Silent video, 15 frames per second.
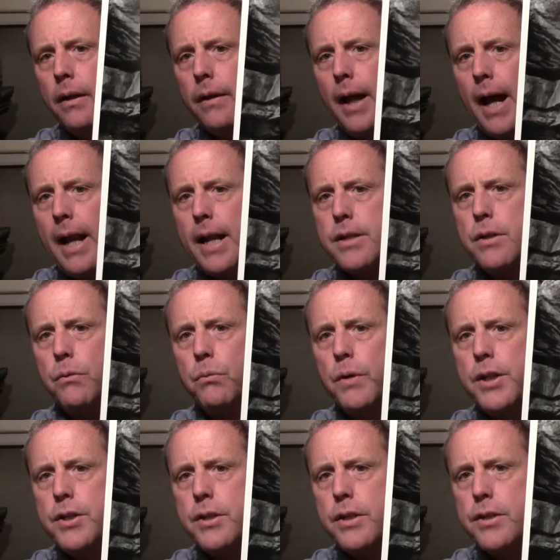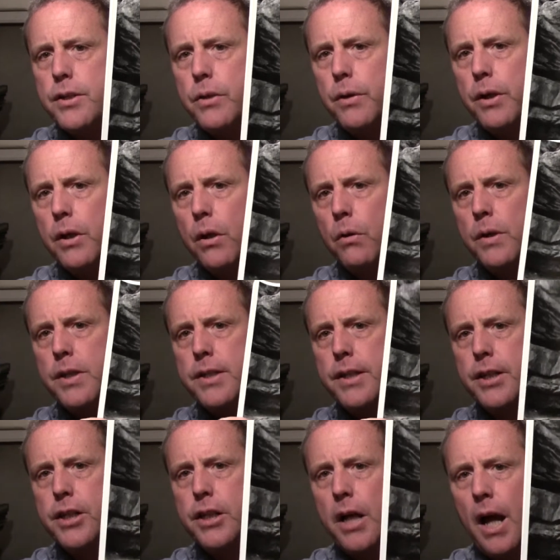That has a richness to it. You notice
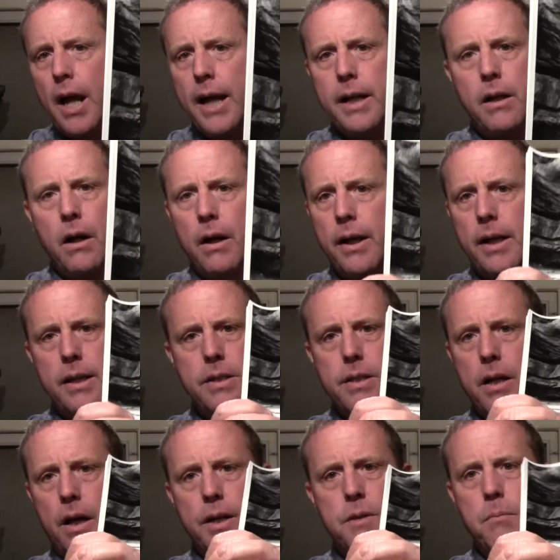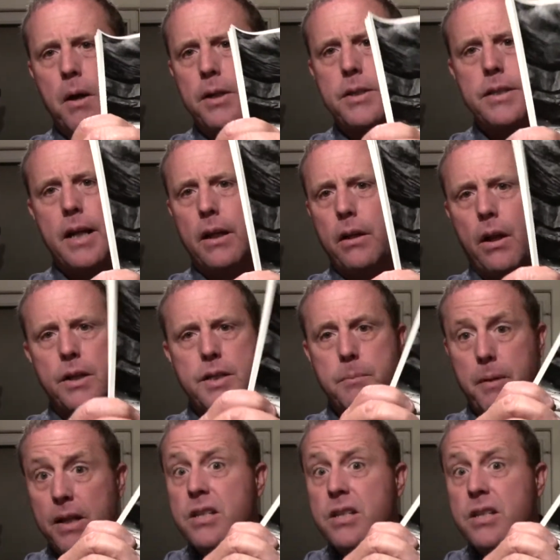the shine on it is not as much as that glossy,